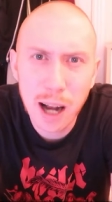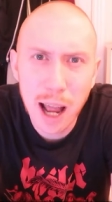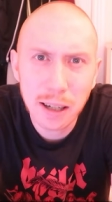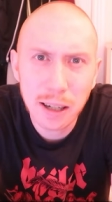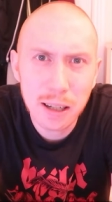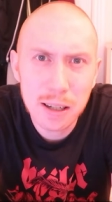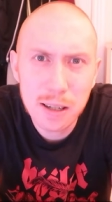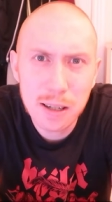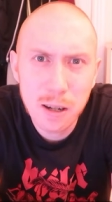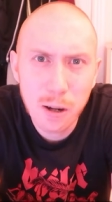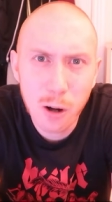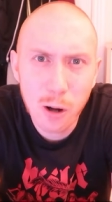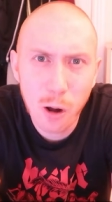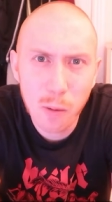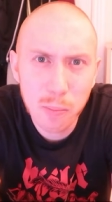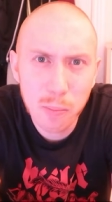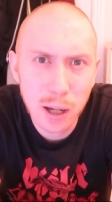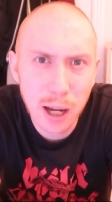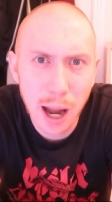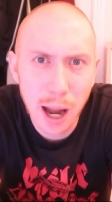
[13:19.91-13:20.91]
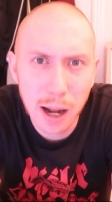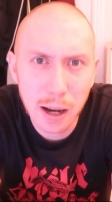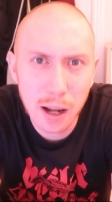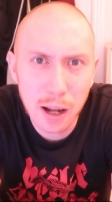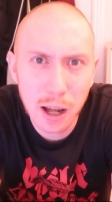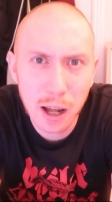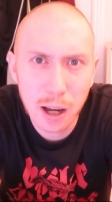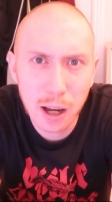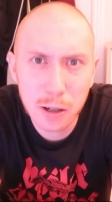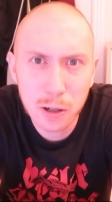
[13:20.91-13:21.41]
like this
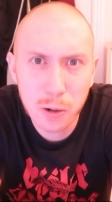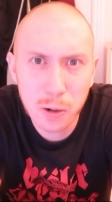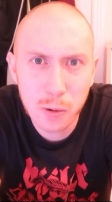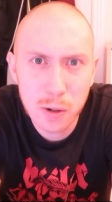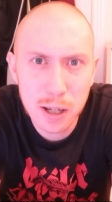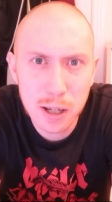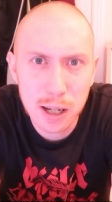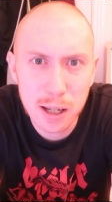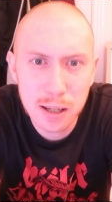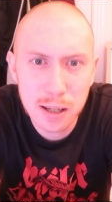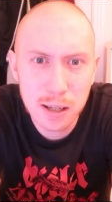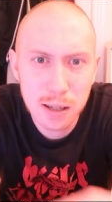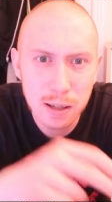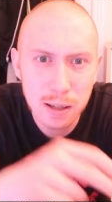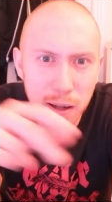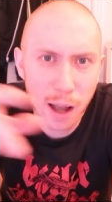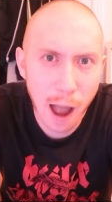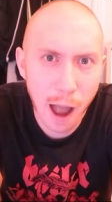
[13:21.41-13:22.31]
European cruises.